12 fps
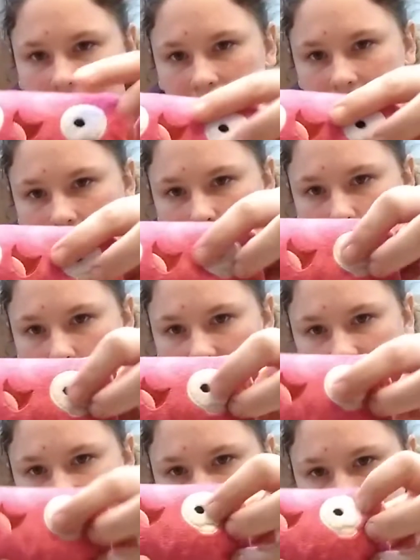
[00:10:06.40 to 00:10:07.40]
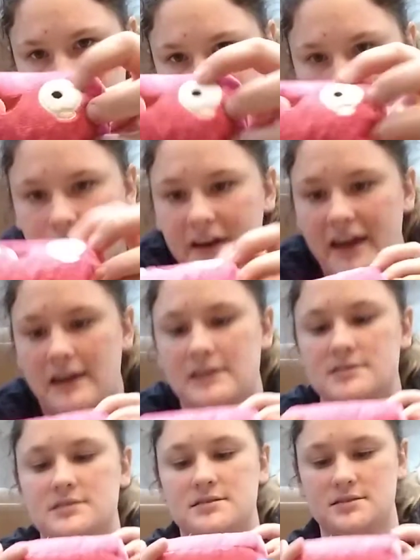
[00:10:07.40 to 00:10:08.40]
an embroidered
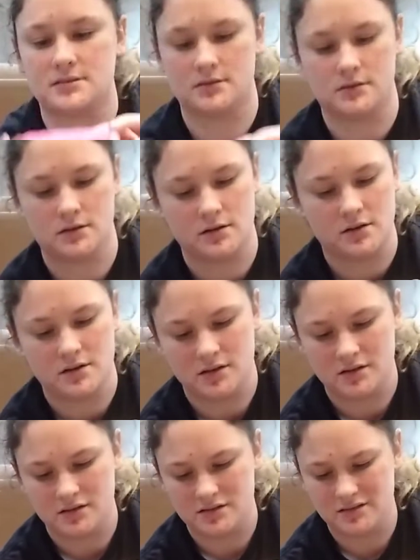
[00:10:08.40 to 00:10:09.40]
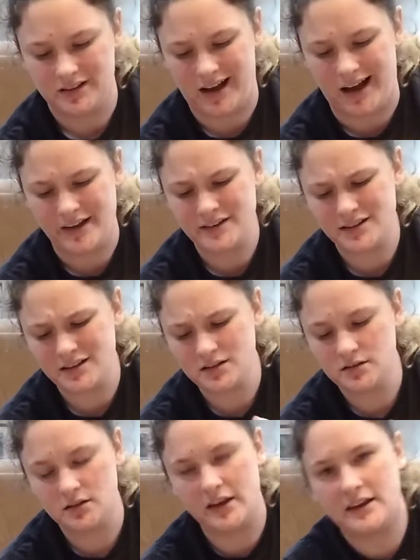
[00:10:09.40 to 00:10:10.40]
face kind
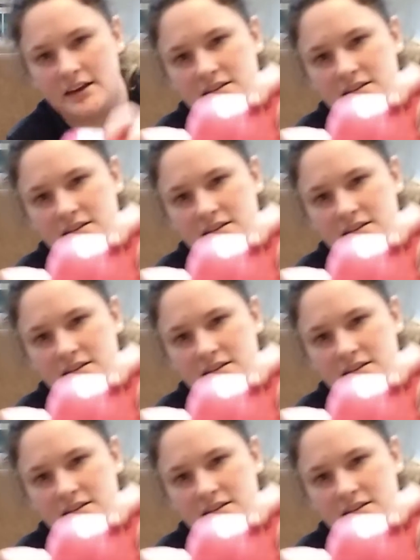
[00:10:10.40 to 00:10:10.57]
of. Like